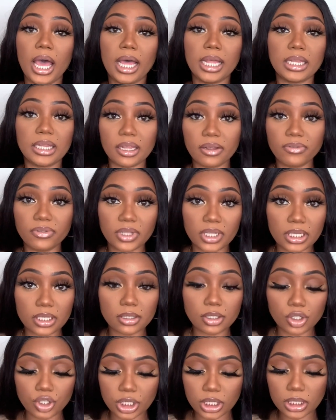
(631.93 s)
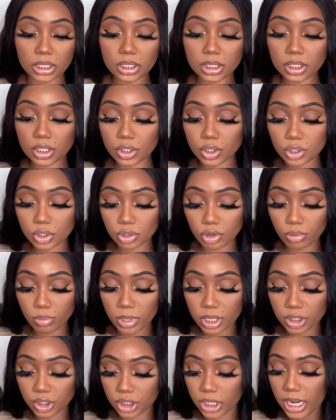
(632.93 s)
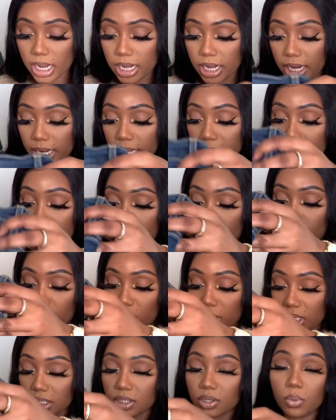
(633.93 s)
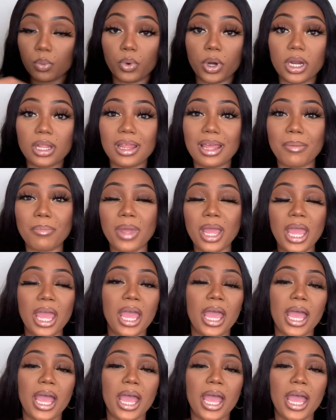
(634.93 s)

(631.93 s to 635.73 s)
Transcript: I love these jeans so much and I can't wait to wear them.